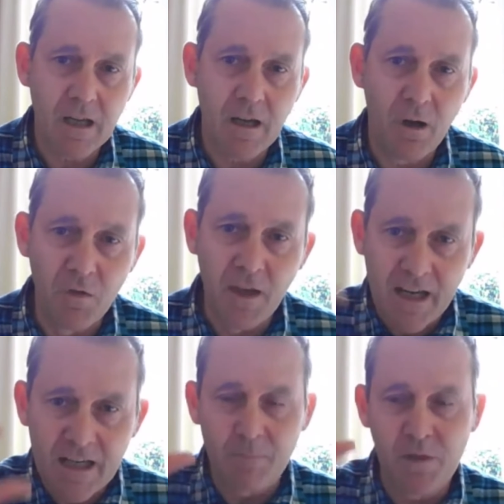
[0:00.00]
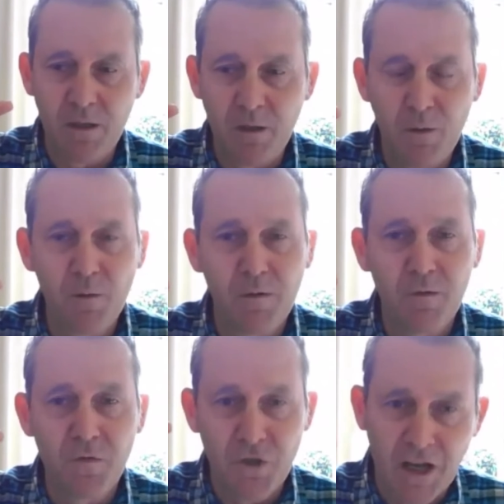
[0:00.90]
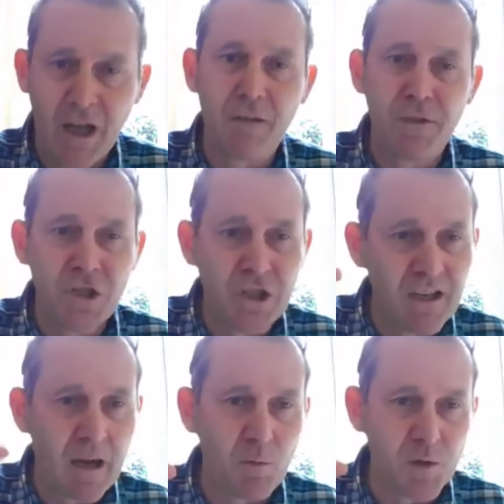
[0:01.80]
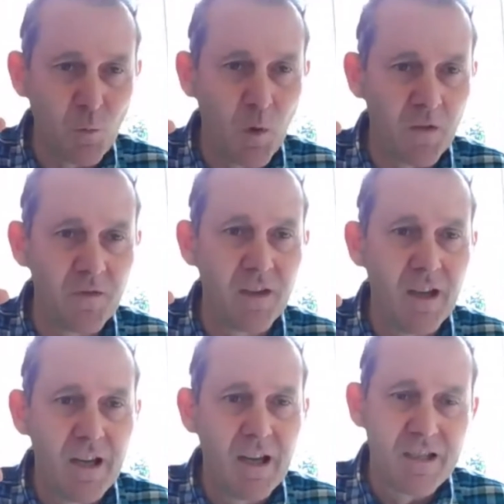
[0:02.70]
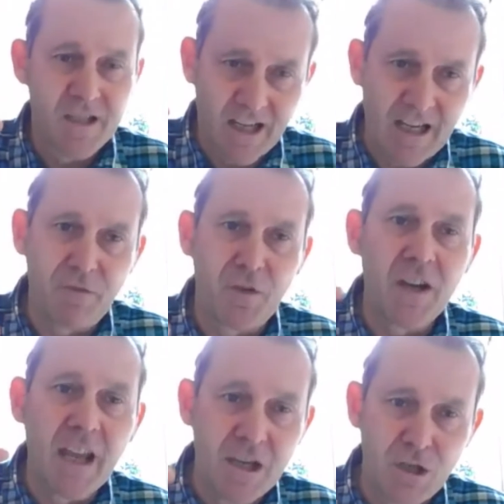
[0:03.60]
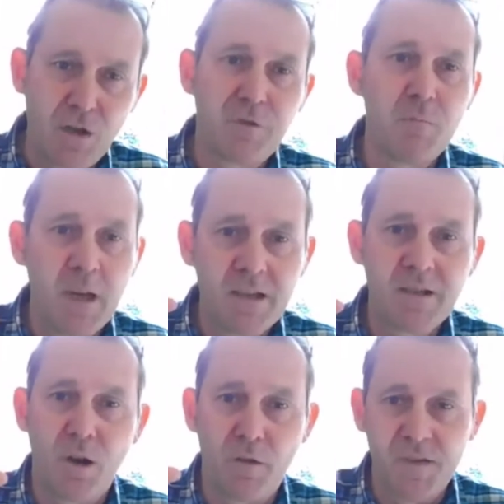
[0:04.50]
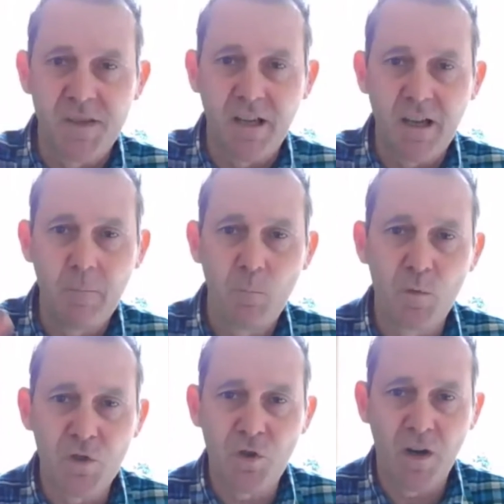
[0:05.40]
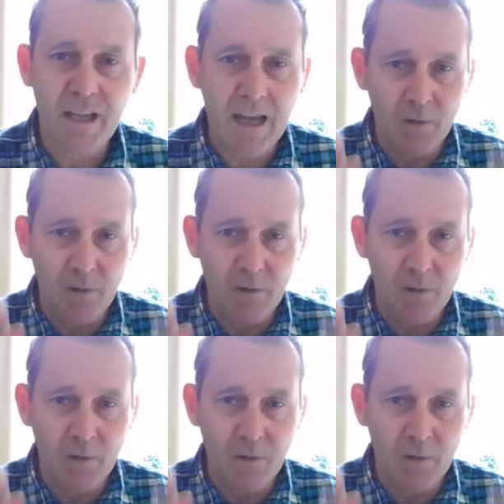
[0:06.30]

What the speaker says: On the lead up to July of this year, that was one significant issue for me as an officer, was trying to get